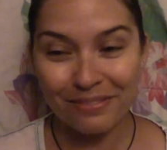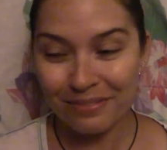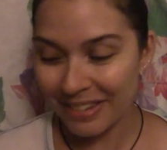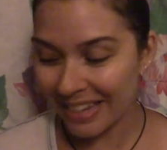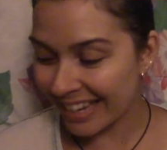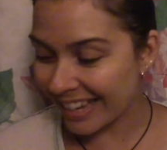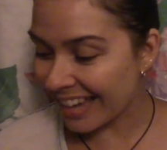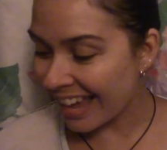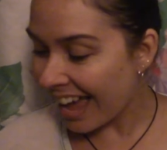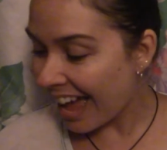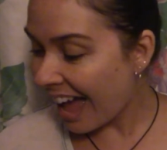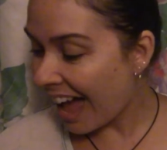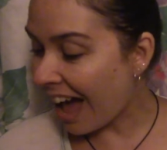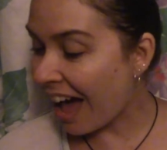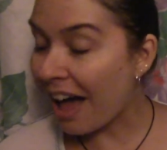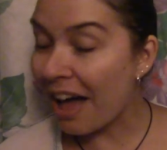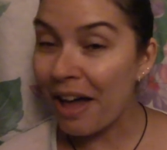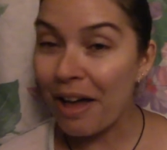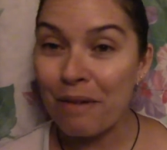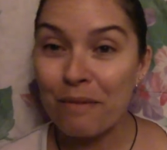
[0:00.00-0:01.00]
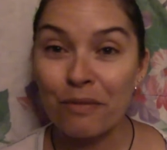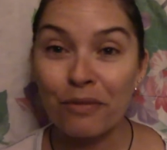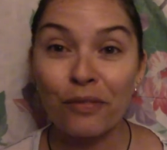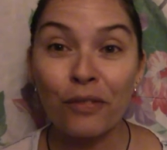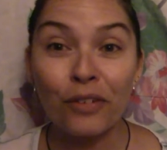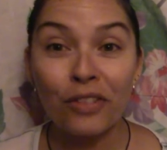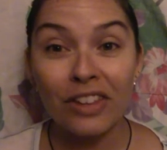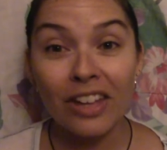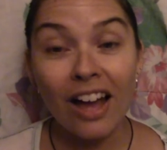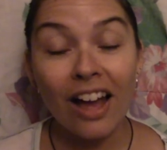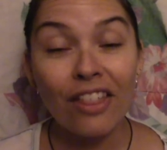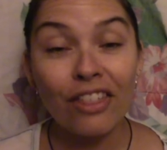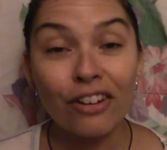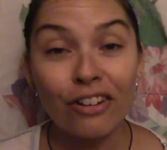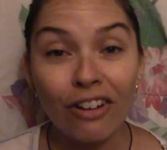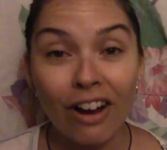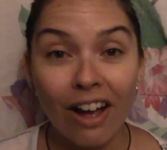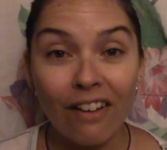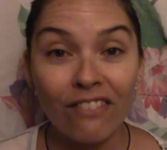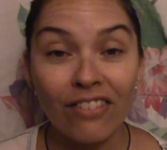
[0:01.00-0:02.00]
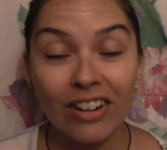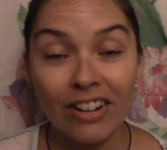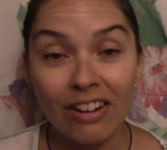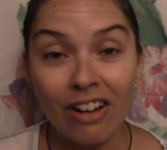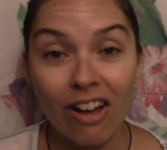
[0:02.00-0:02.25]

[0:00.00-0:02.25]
week. Um, for the other graphic